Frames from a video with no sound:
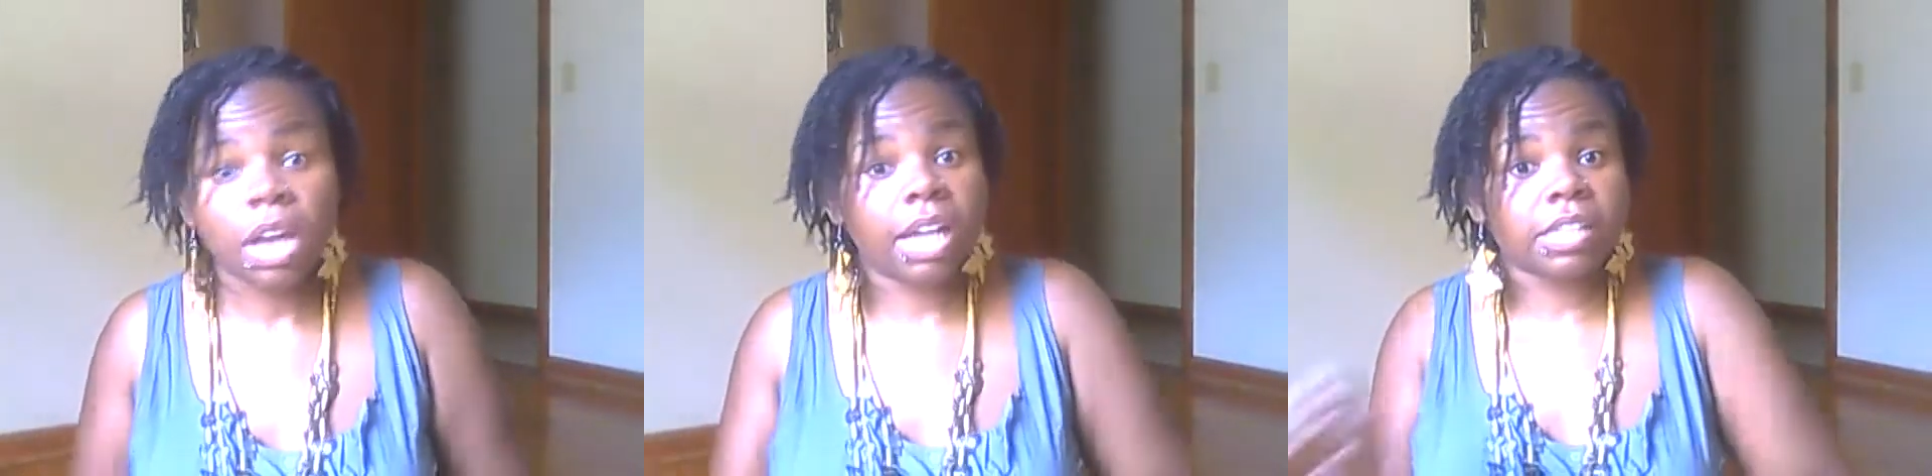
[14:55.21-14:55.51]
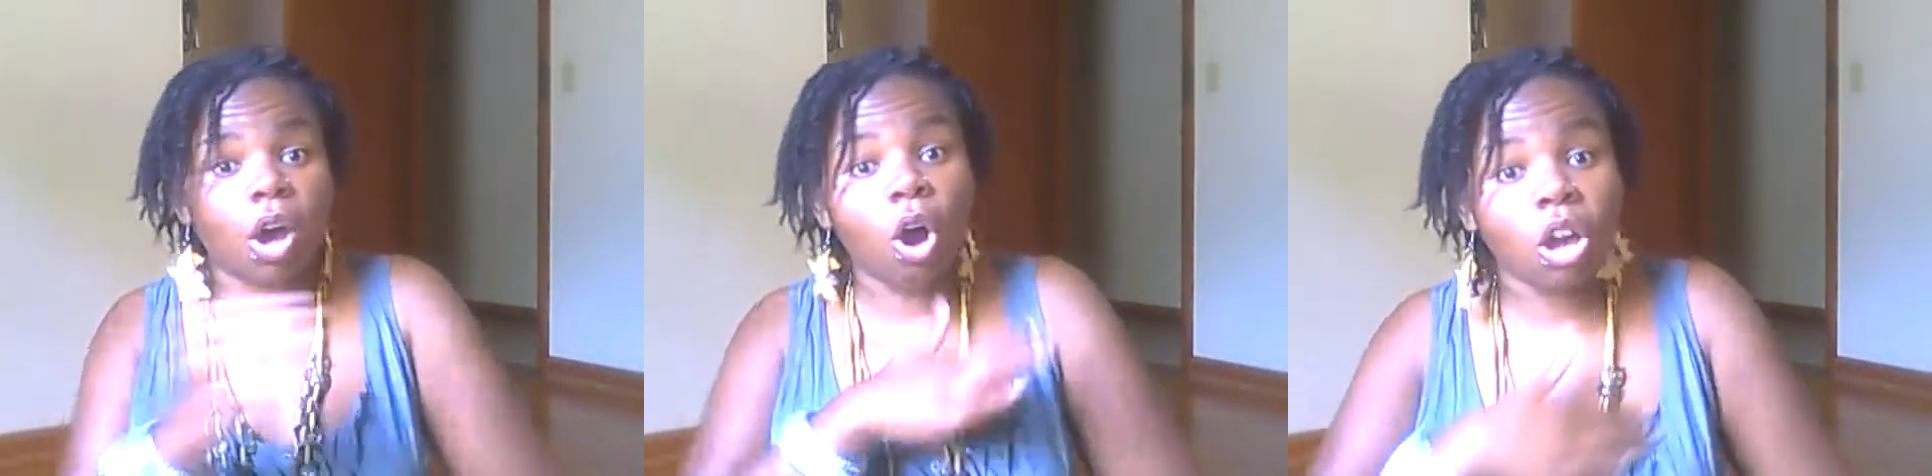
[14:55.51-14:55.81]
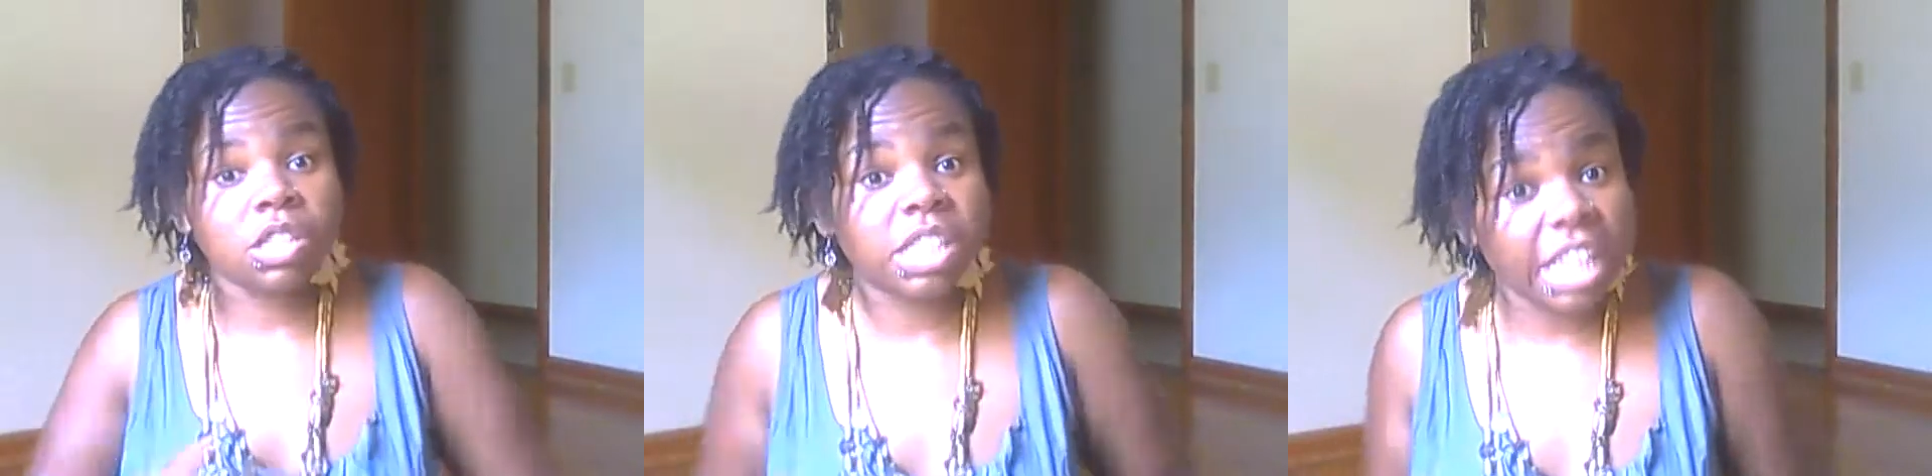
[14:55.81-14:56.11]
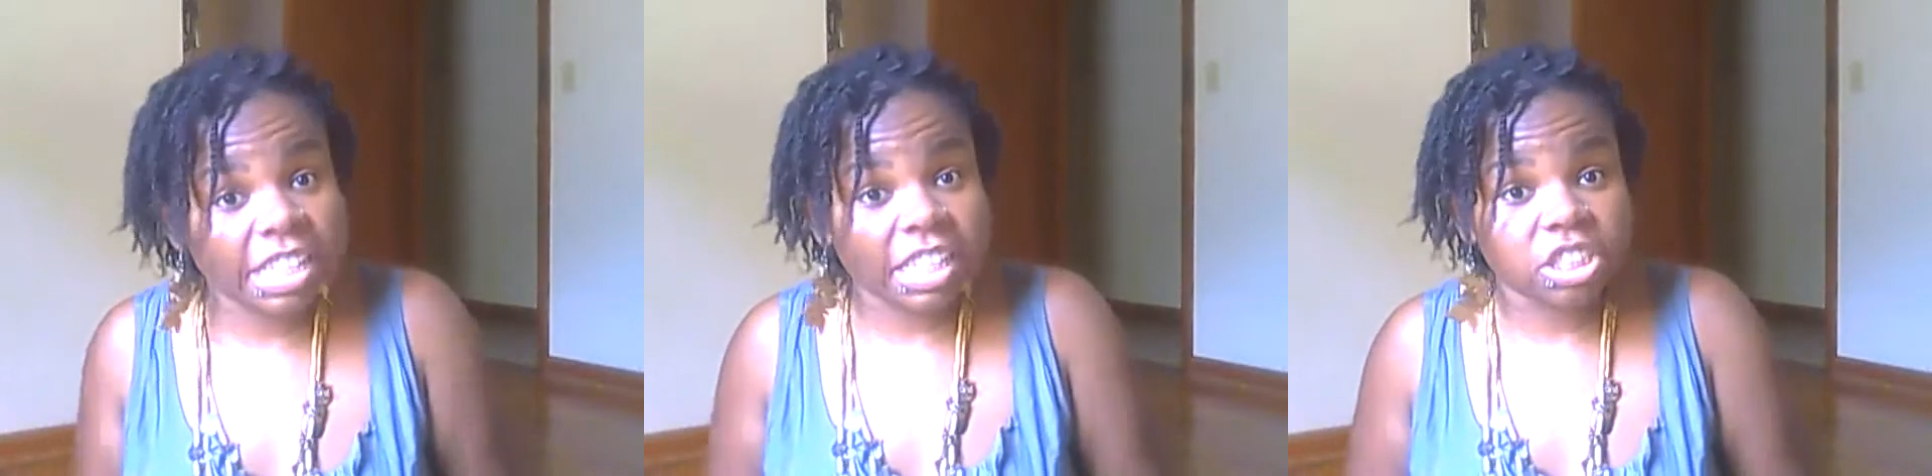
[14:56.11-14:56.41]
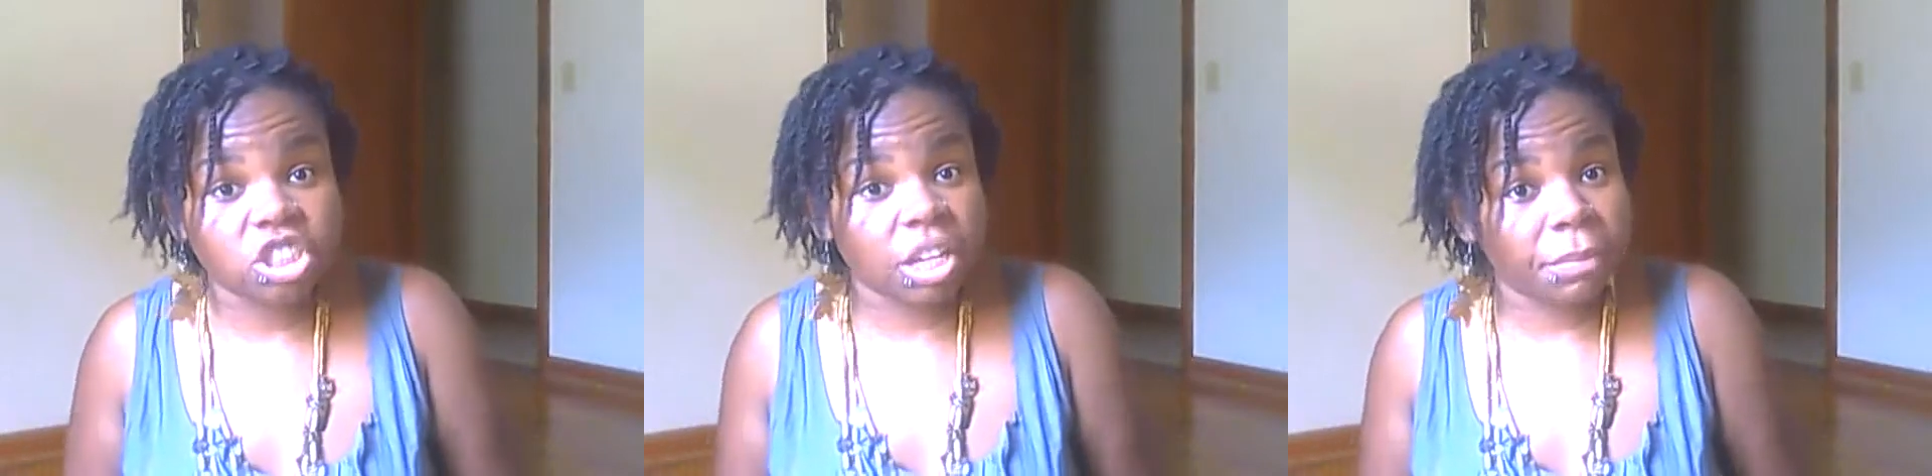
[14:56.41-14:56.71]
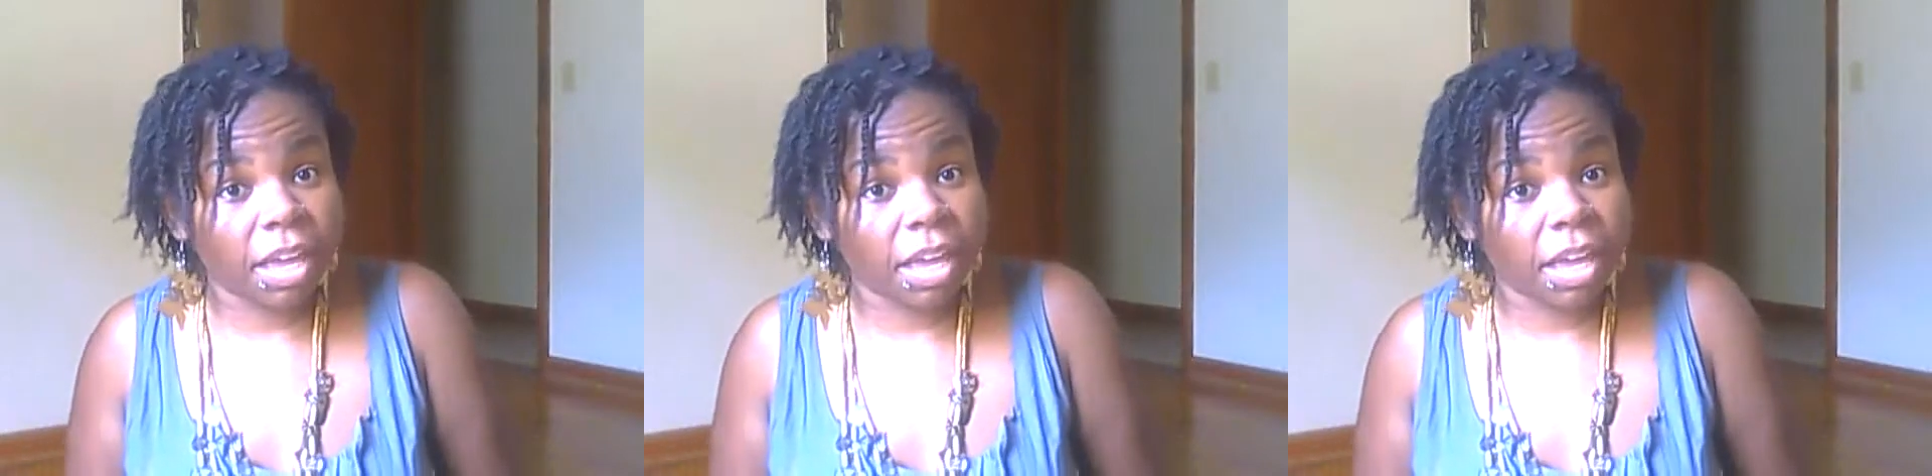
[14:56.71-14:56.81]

Because all season she